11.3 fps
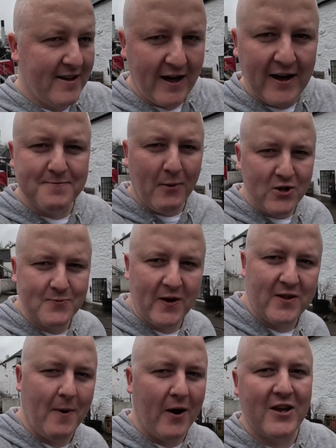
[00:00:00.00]
That's much more
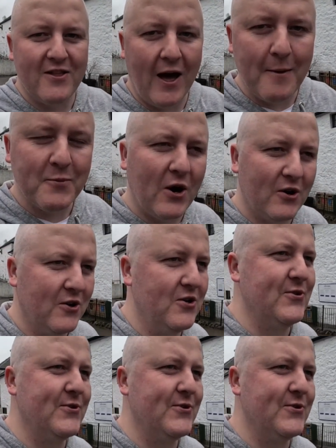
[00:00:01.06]
the market that I'm currently